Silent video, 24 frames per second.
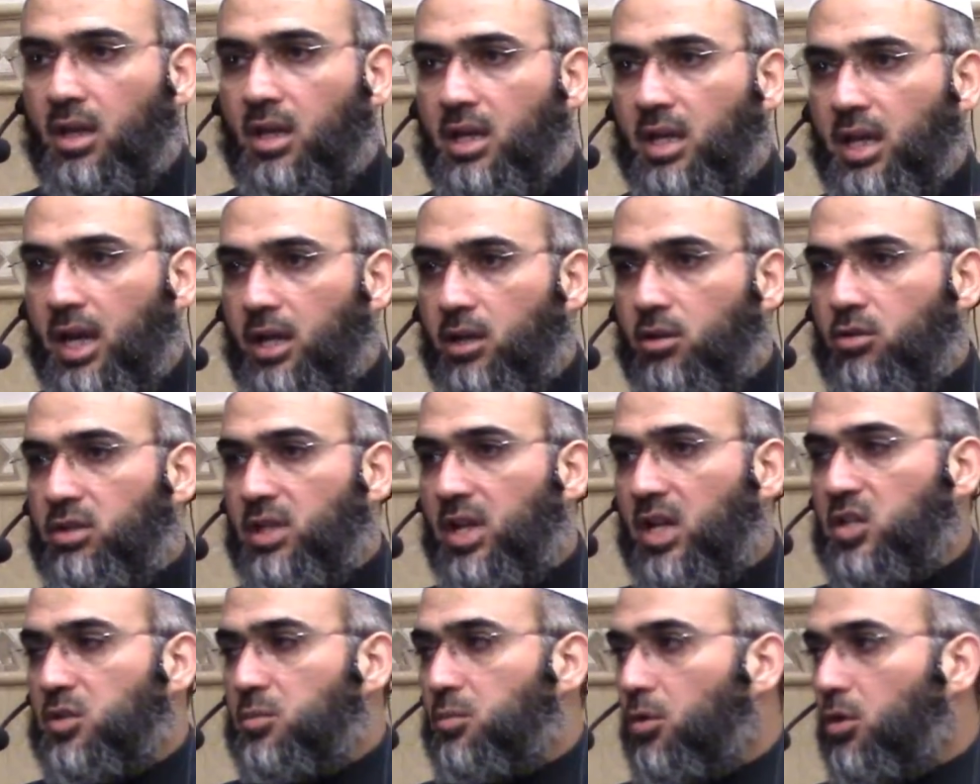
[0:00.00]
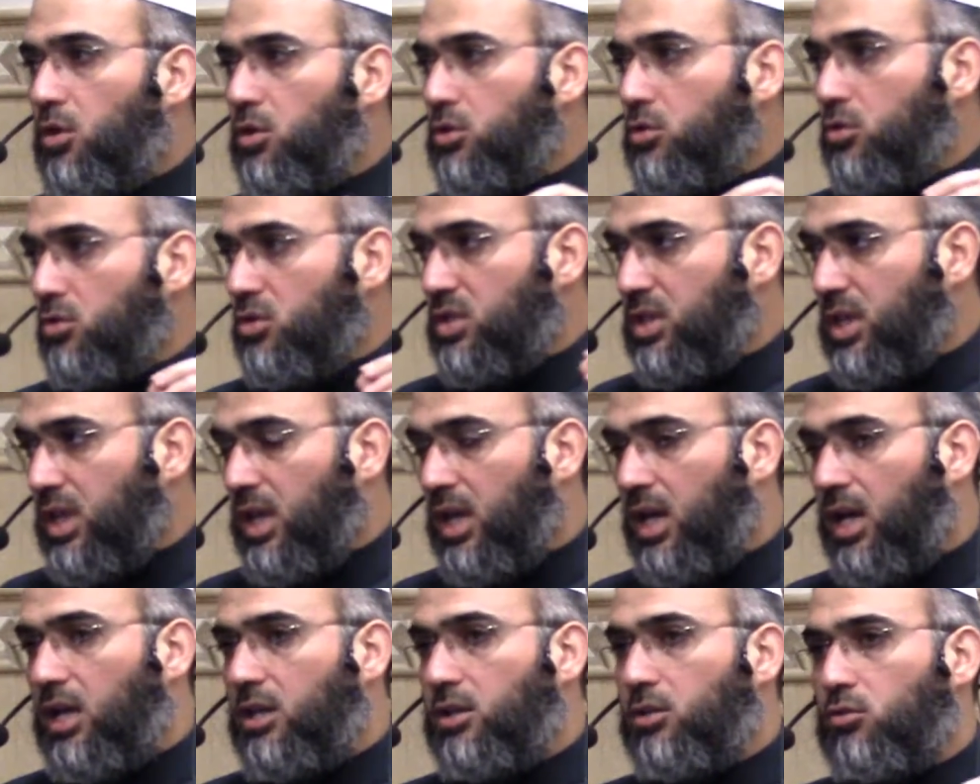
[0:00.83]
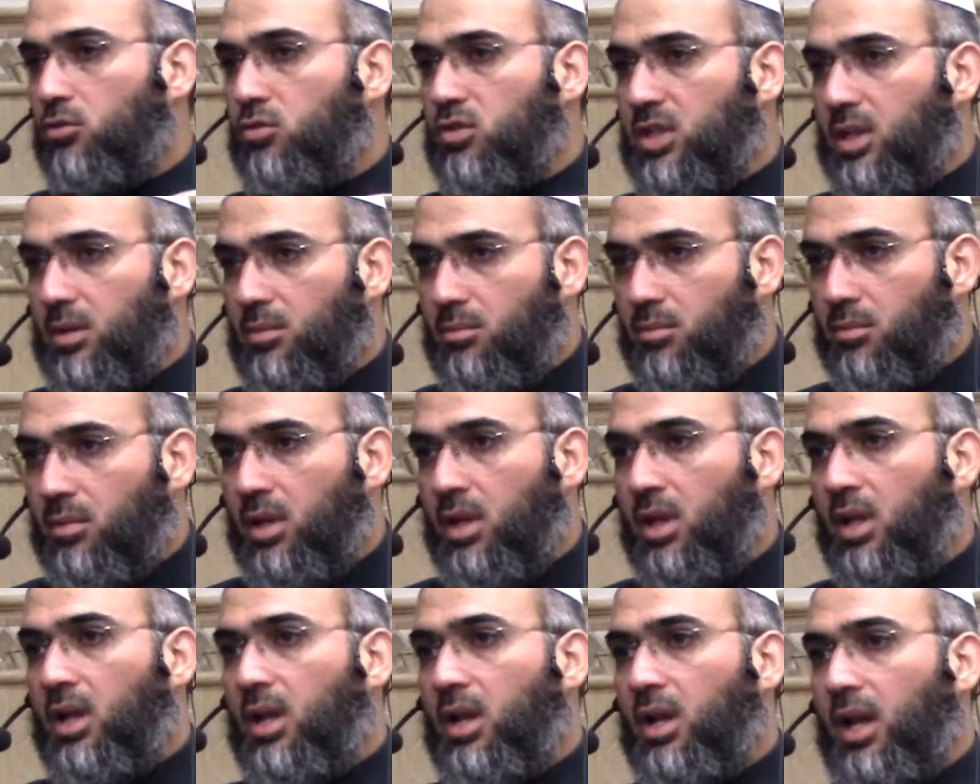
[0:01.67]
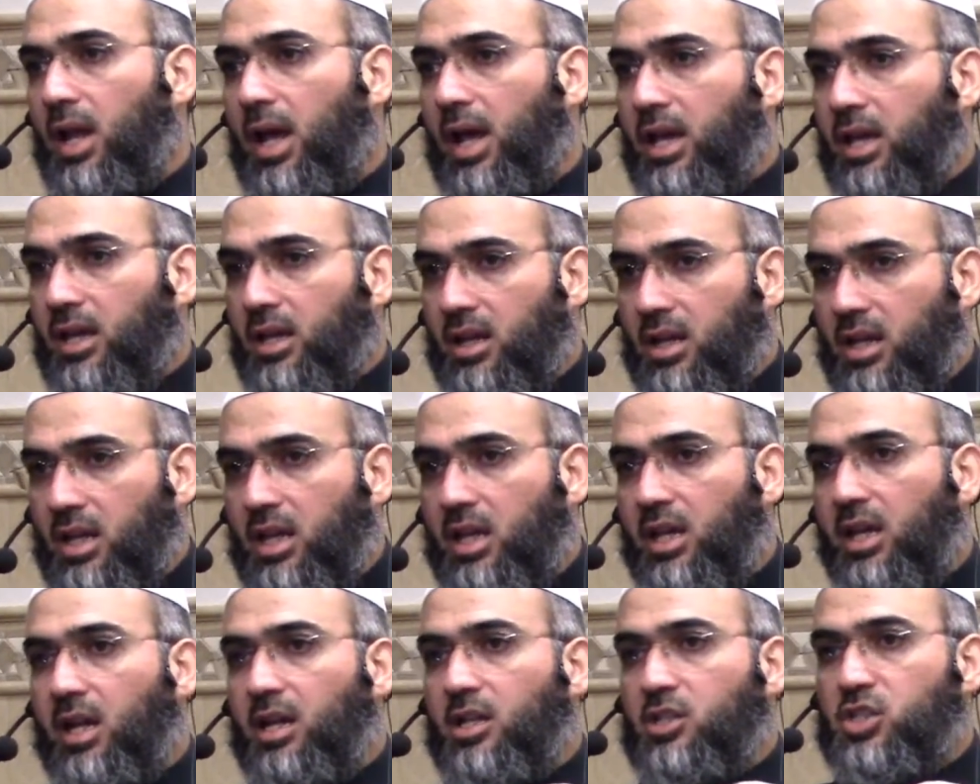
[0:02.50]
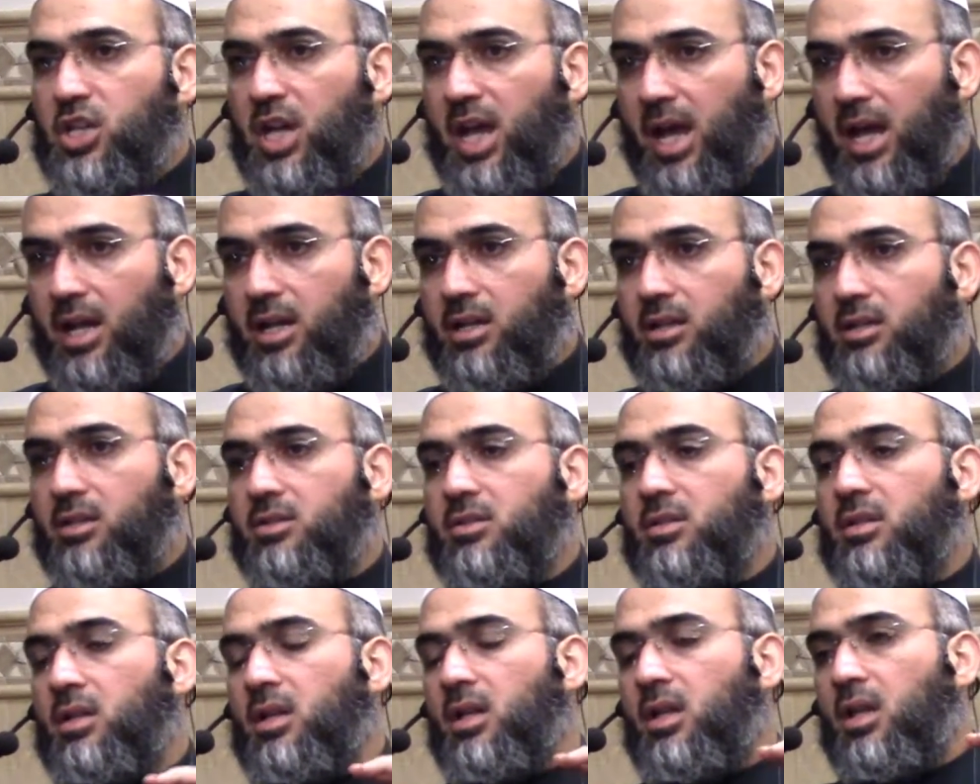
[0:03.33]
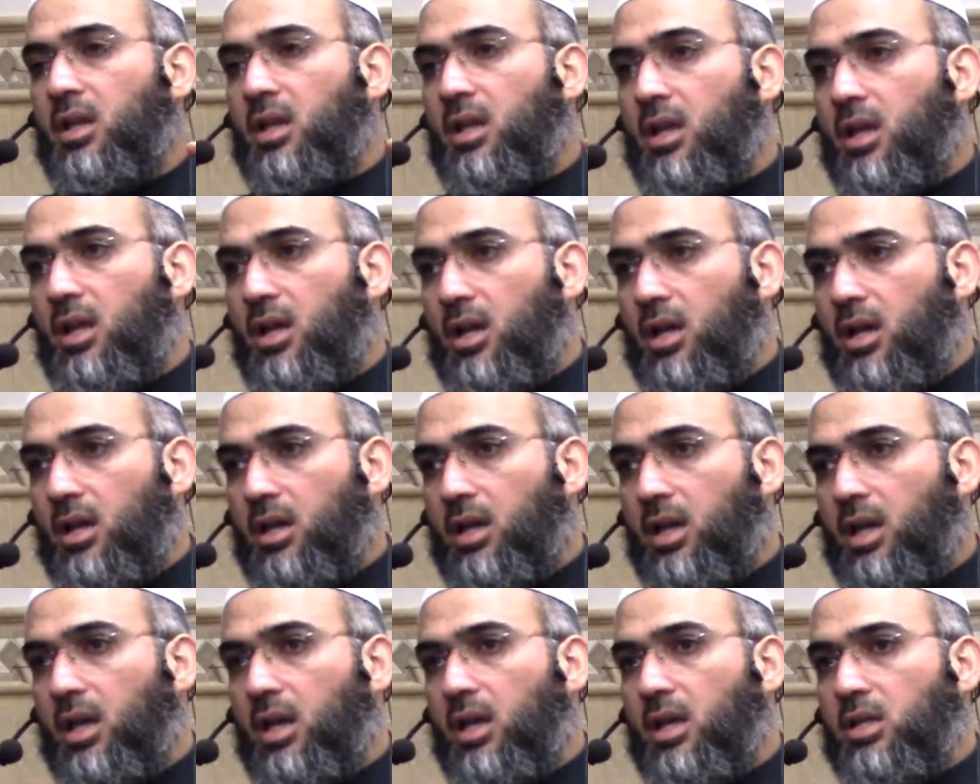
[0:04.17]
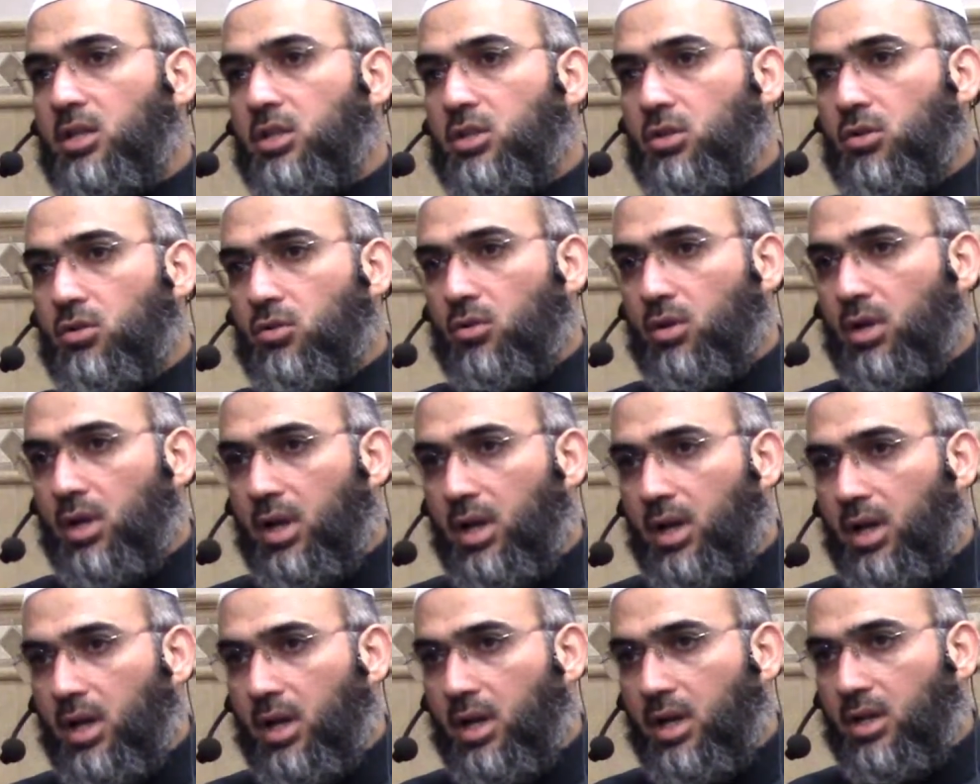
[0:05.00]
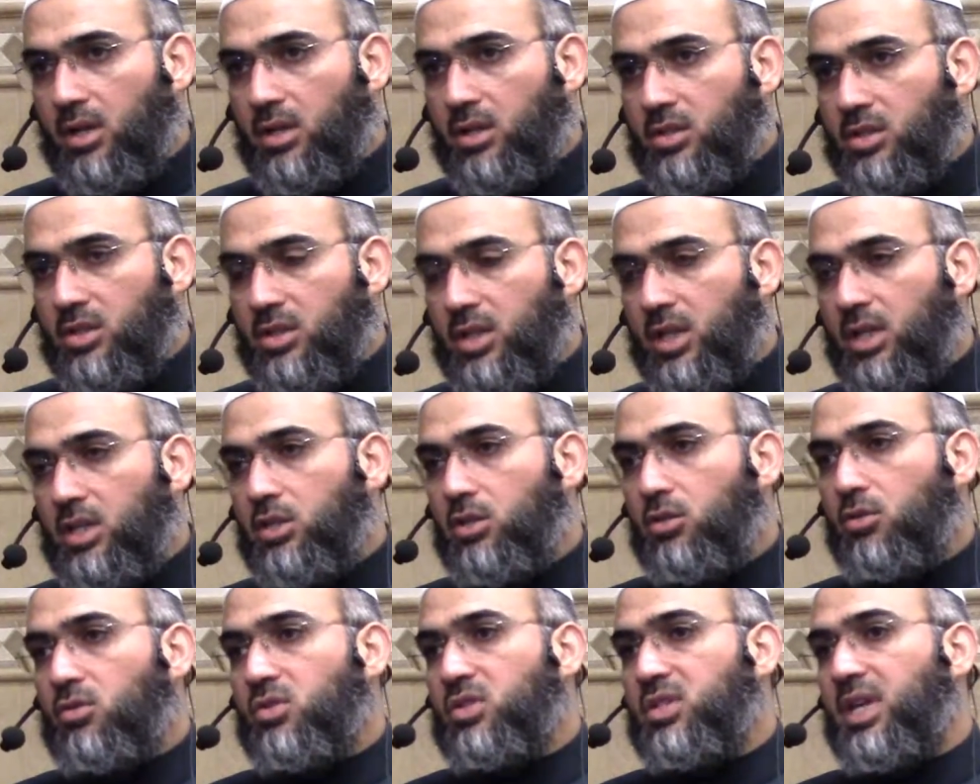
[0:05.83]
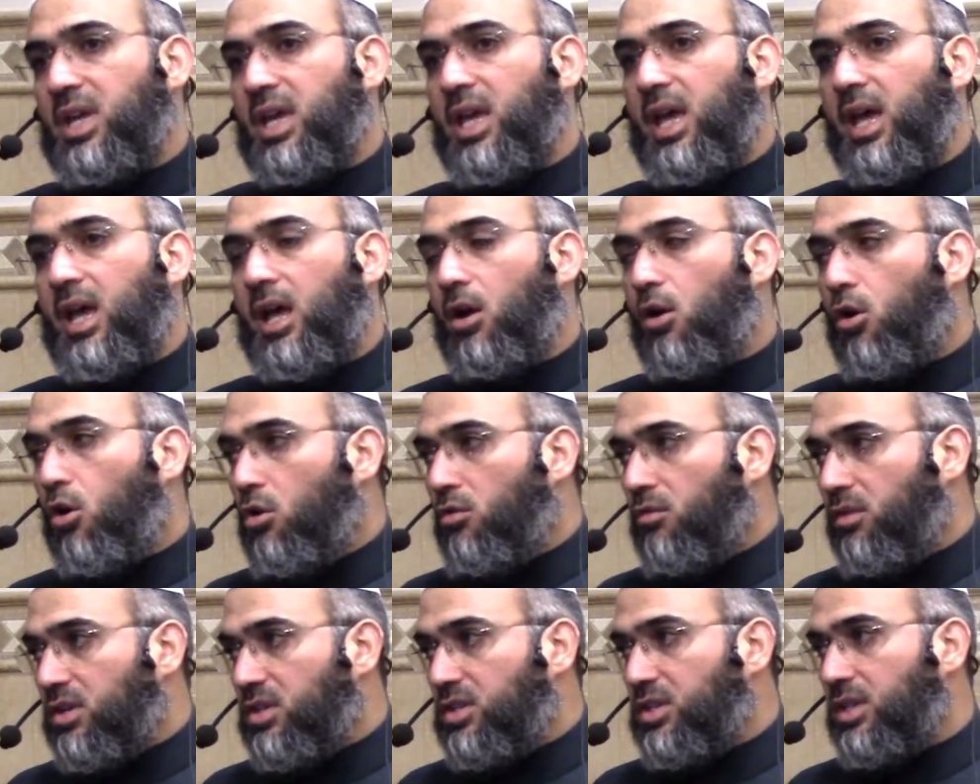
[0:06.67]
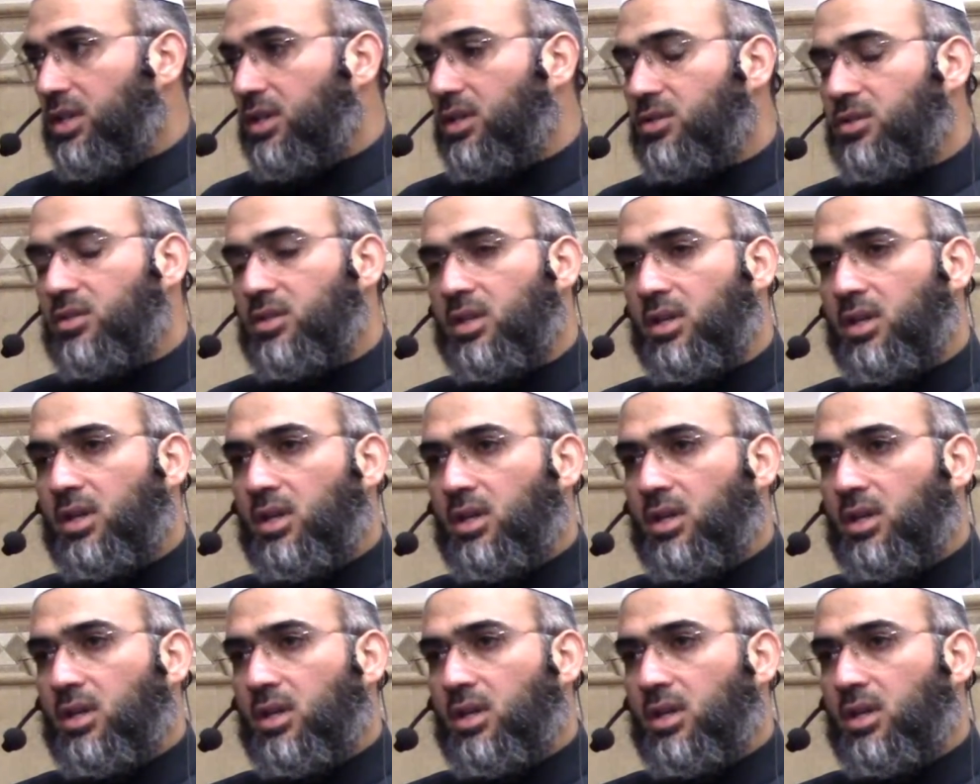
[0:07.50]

Can you transport your zakah through some legal channels, to send your zakah overseas?